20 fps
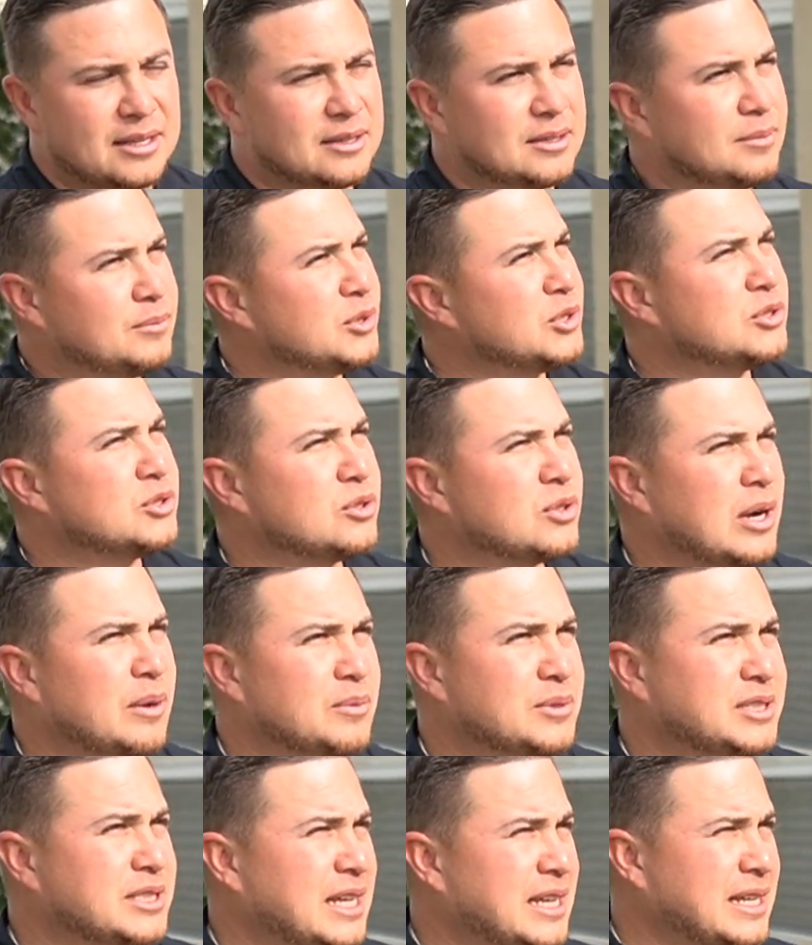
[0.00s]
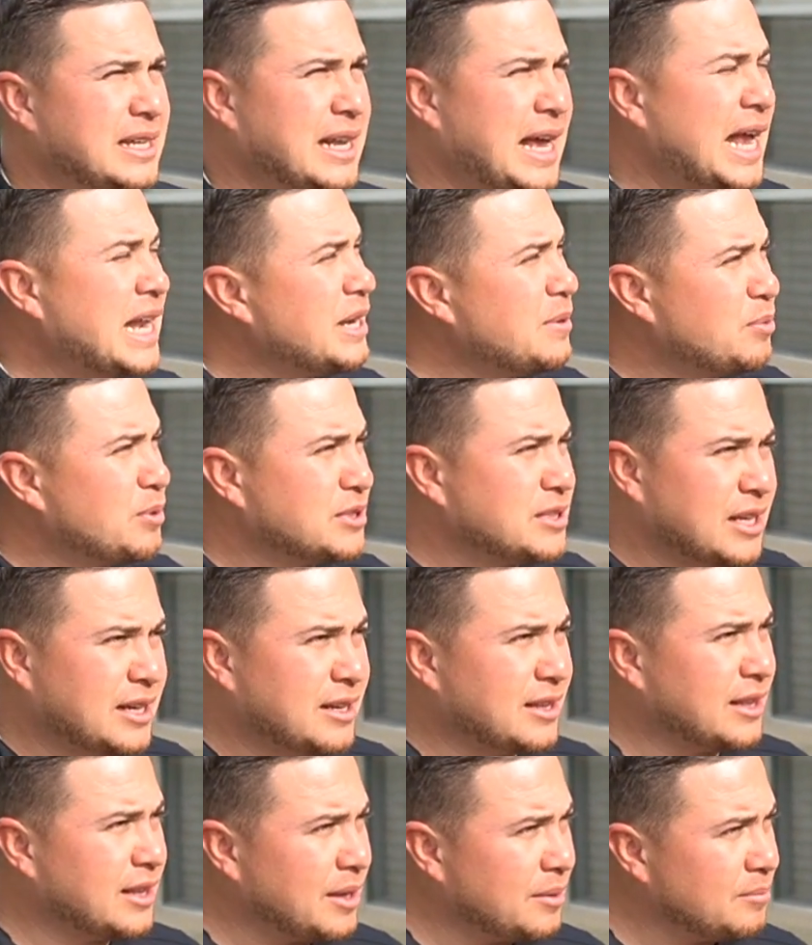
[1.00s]
the majority, I would say 90%
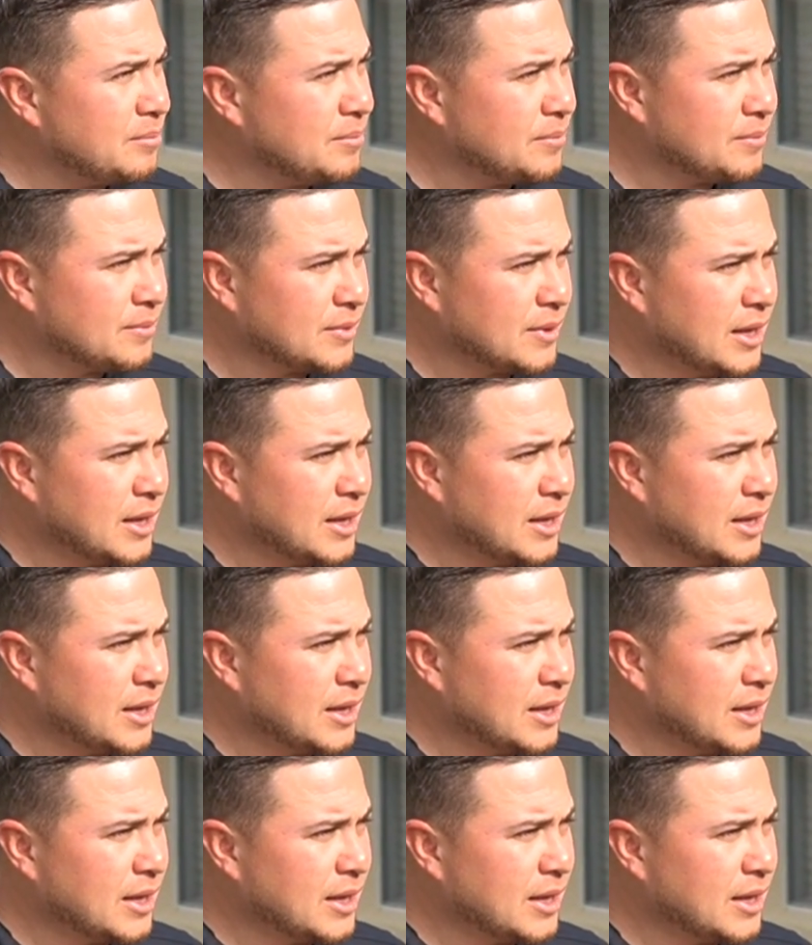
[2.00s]
of them